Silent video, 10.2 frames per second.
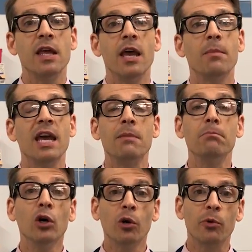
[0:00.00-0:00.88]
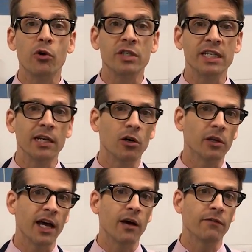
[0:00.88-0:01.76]
them a milk protein called
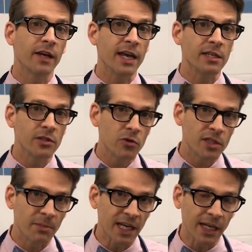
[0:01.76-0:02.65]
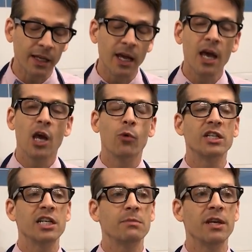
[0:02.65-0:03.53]
alpha-casozepine, which
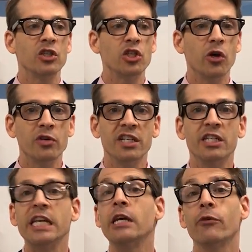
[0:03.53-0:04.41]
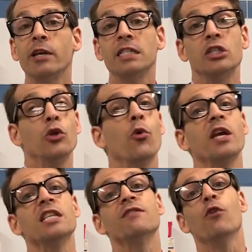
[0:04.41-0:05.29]
has been shown to decrease
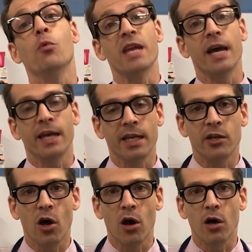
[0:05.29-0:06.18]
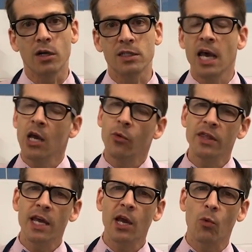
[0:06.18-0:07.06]
noise phobia in dogs. We
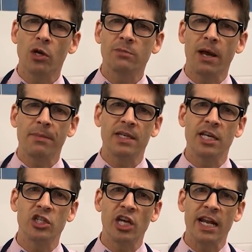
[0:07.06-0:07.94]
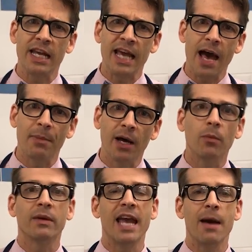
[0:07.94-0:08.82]
think it works by potentiating GABA.
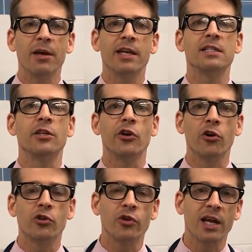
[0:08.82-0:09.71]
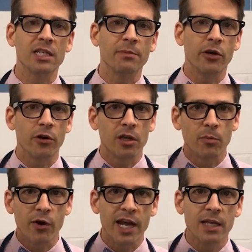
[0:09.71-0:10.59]
GABA is a neurotransmitter in the
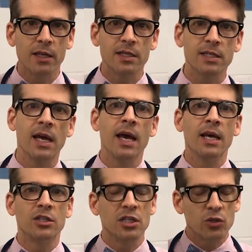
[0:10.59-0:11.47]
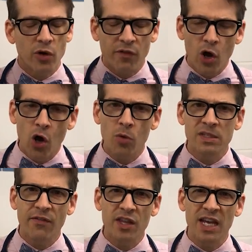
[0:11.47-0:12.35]
brain that's just sort of calms
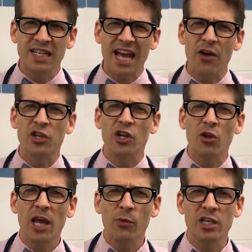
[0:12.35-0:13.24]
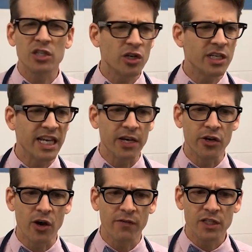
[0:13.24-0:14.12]
everything down. You know, like when you start to get
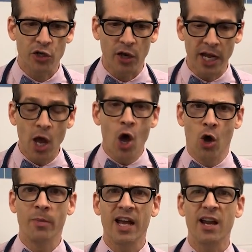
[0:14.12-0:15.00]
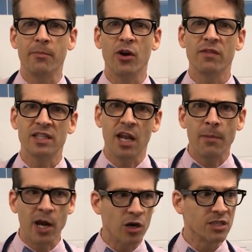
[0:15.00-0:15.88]
nervous and you're like, oh my God, I'm nervous and now
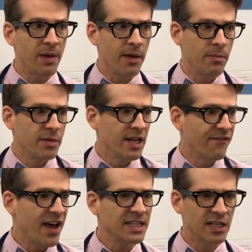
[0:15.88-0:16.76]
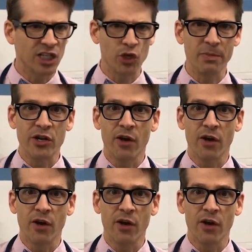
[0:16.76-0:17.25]
my heart's beating fast and I should be